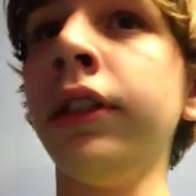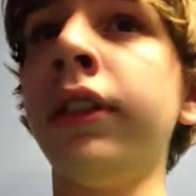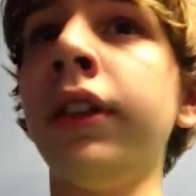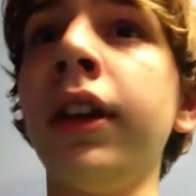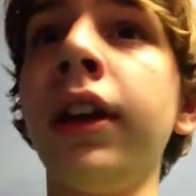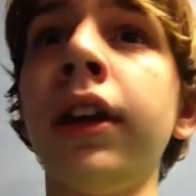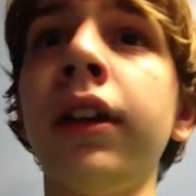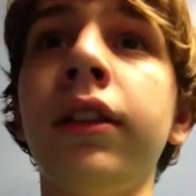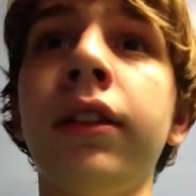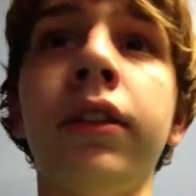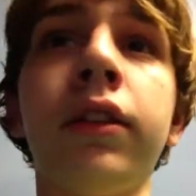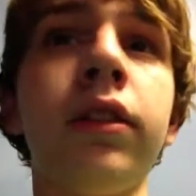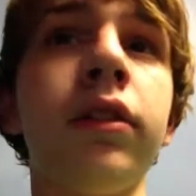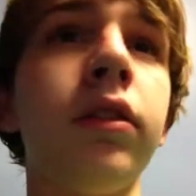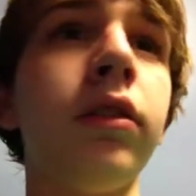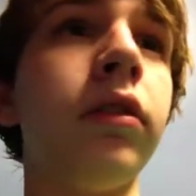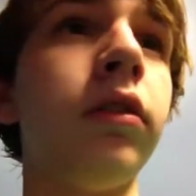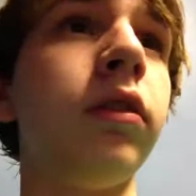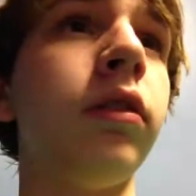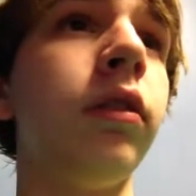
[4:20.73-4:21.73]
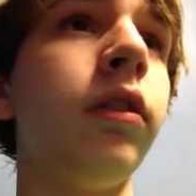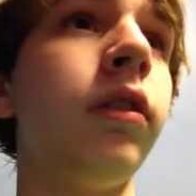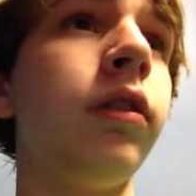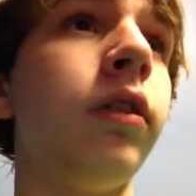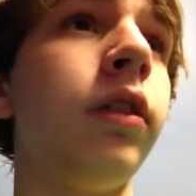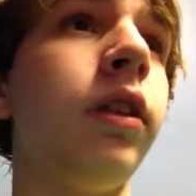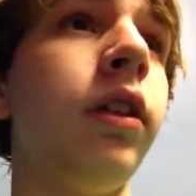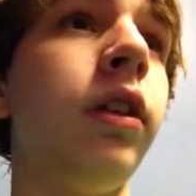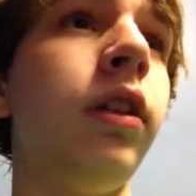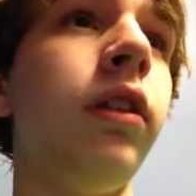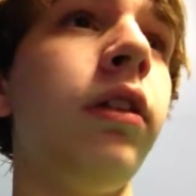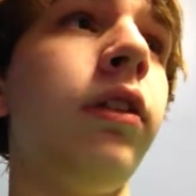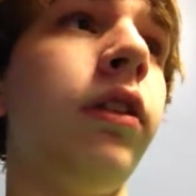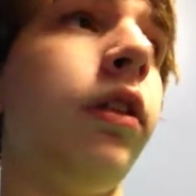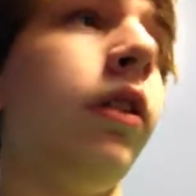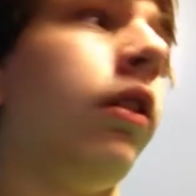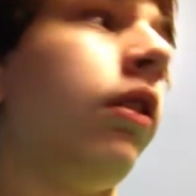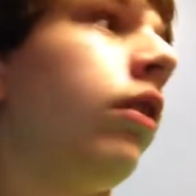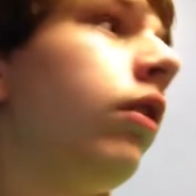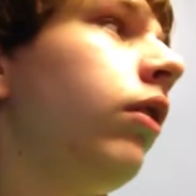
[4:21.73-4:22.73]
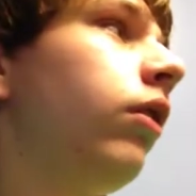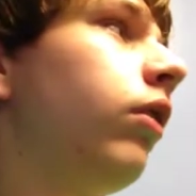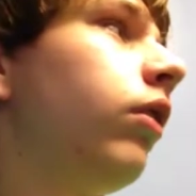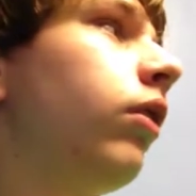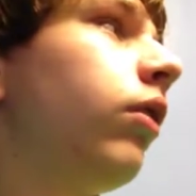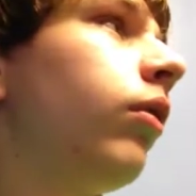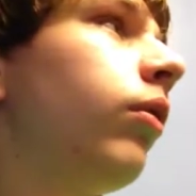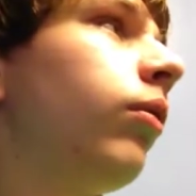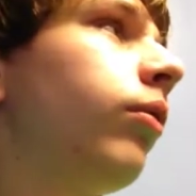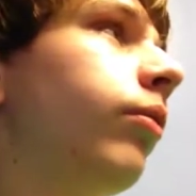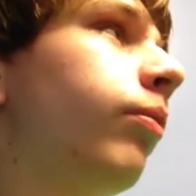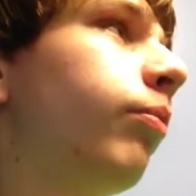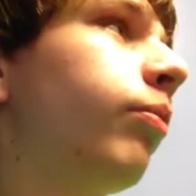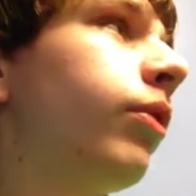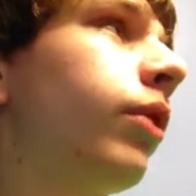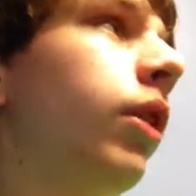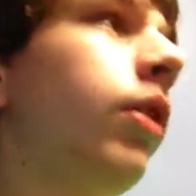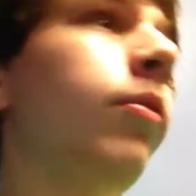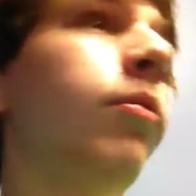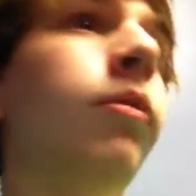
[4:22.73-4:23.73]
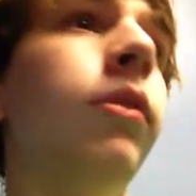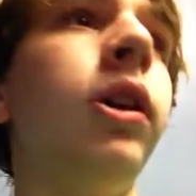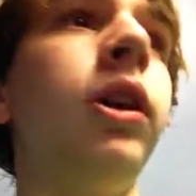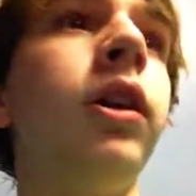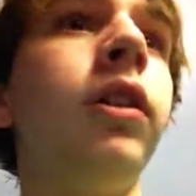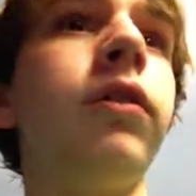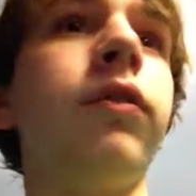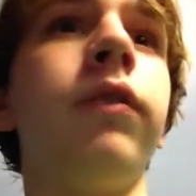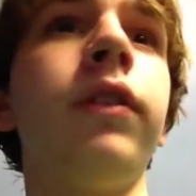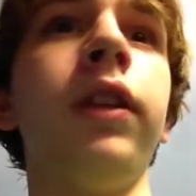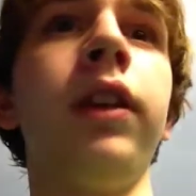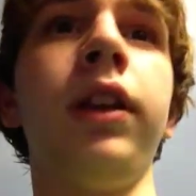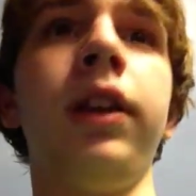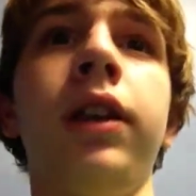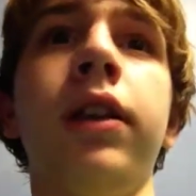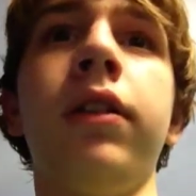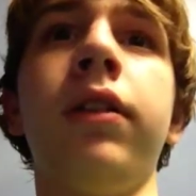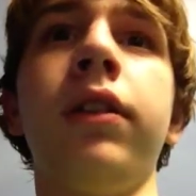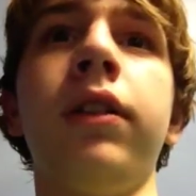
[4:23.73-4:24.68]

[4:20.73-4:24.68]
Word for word: that's all there is in news pretty much right now.